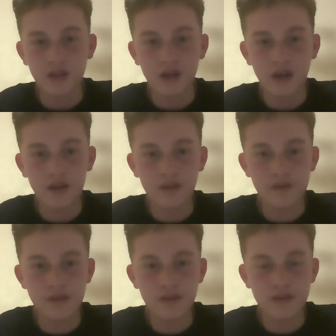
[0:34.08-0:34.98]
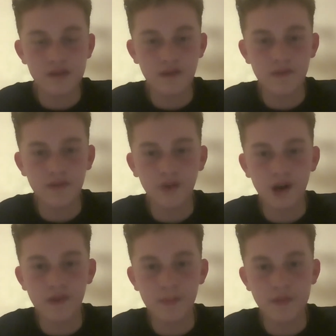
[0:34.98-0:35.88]
And there's
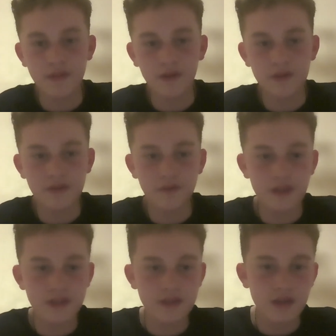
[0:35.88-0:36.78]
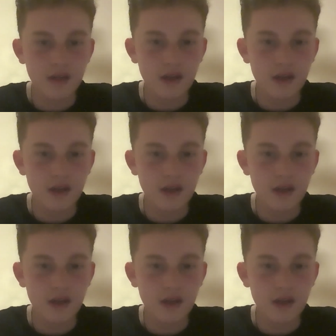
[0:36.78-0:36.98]
75 episodes of this,